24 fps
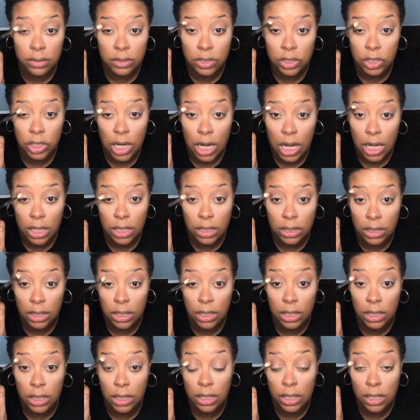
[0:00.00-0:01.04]

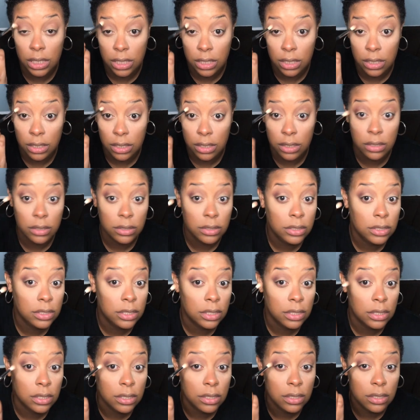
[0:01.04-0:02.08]
chocolatey and
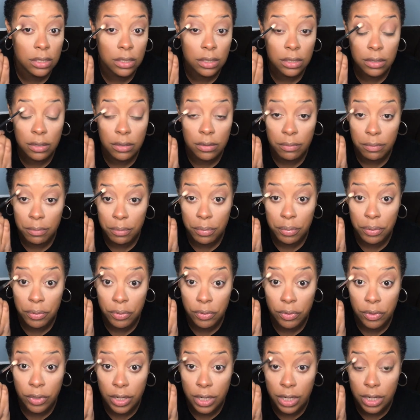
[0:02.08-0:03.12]
just
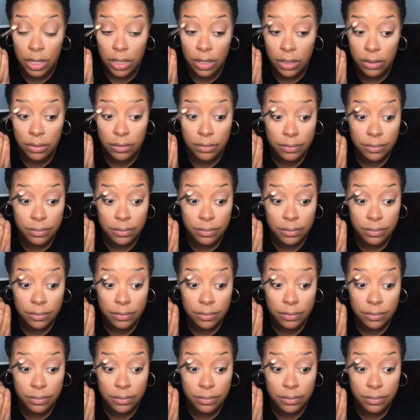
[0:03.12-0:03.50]
pretty.